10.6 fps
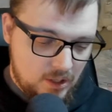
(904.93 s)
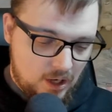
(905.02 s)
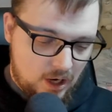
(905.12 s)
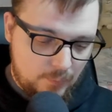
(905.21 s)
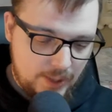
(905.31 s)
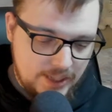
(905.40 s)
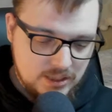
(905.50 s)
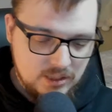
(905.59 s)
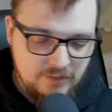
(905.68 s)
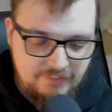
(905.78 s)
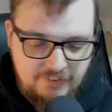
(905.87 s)
I went to
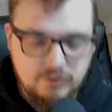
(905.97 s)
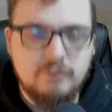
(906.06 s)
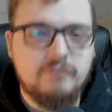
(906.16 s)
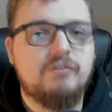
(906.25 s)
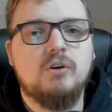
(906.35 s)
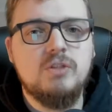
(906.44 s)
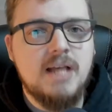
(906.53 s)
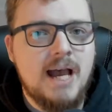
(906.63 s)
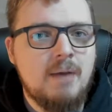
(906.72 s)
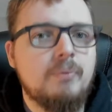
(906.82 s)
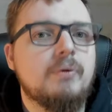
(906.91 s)
the field of view
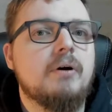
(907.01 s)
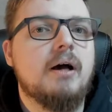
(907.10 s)
tab,